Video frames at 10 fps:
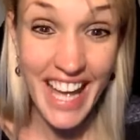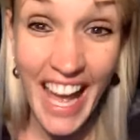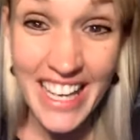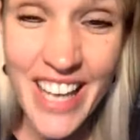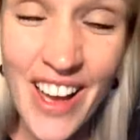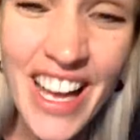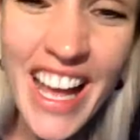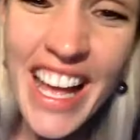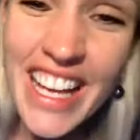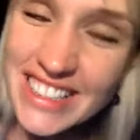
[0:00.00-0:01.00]
Yeah, no,
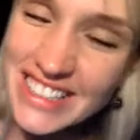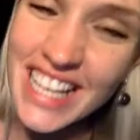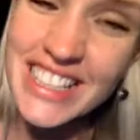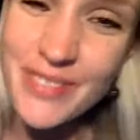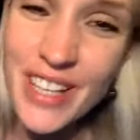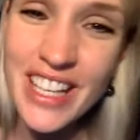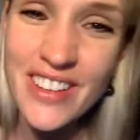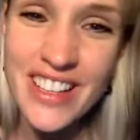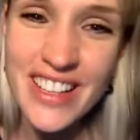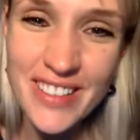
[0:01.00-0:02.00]
it's nice
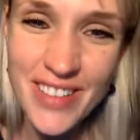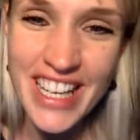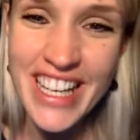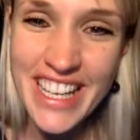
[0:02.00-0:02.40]
speaking with you, Nima.